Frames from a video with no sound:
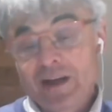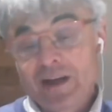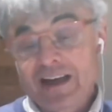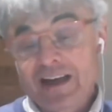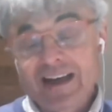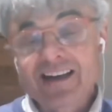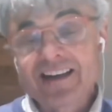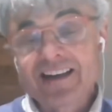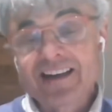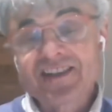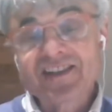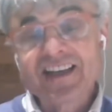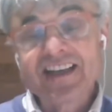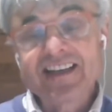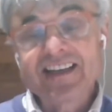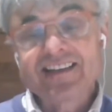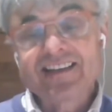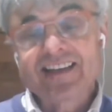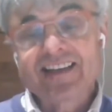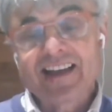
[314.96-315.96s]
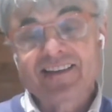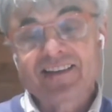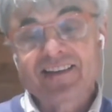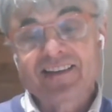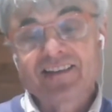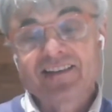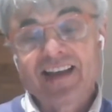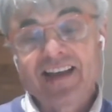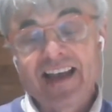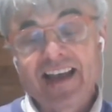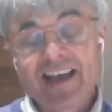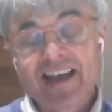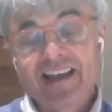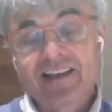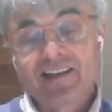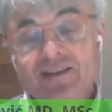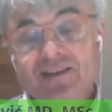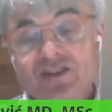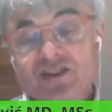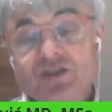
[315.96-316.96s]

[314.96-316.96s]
clearly see that they